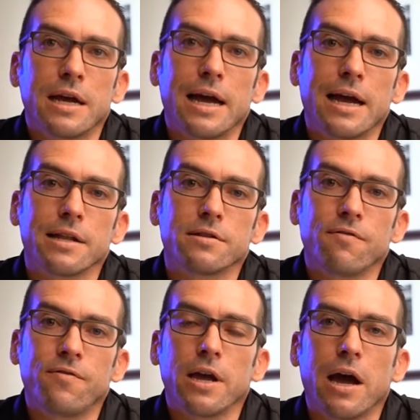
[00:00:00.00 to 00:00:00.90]
and
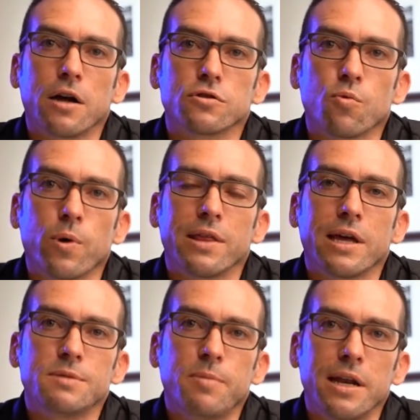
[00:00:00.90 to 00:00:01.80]
figure out where
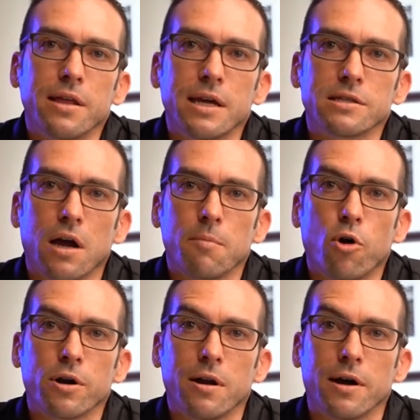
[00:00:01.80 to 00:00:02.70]
they're spending their time
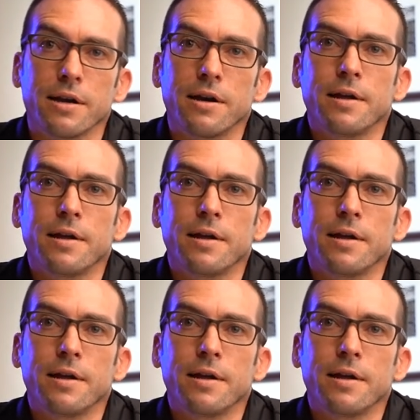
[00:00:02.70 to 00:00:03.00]
online,